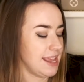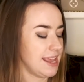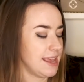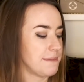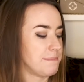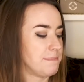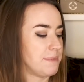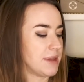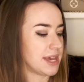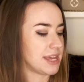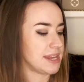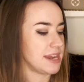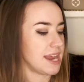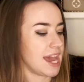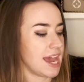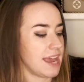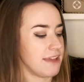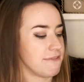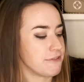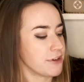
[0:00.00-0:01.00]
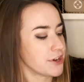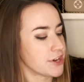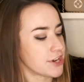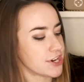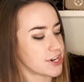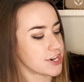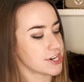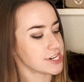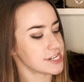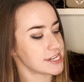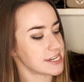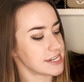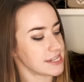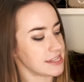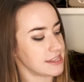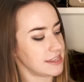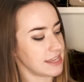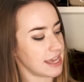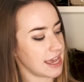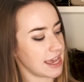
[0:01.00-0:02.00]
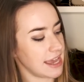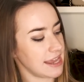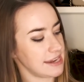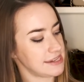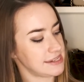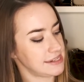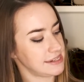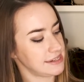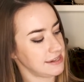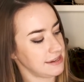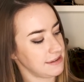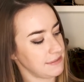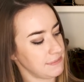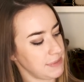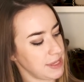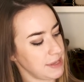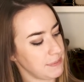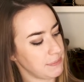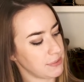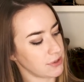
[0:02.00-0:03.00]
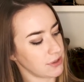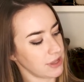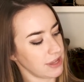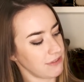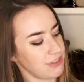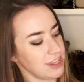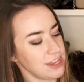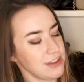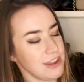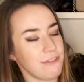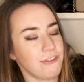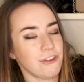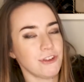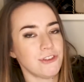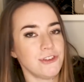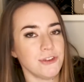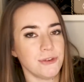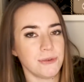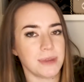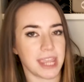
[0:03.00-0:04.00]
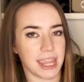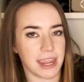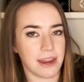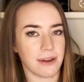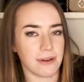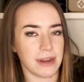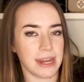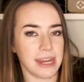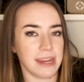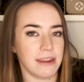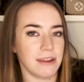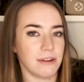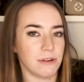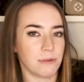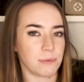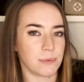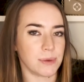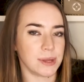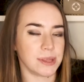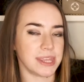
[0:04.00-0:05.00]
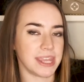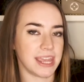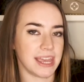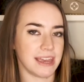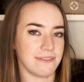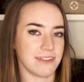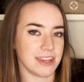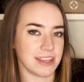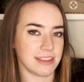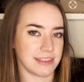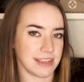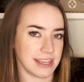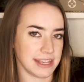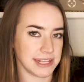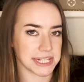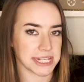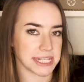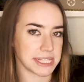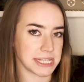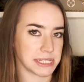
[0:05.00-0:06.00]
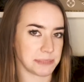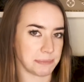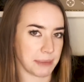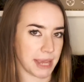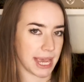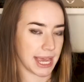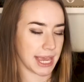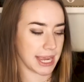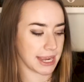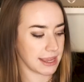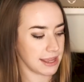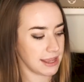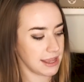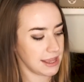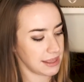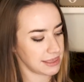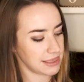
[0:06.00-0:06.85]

But I've heard that people, if you do carry really heavy things in this bag, the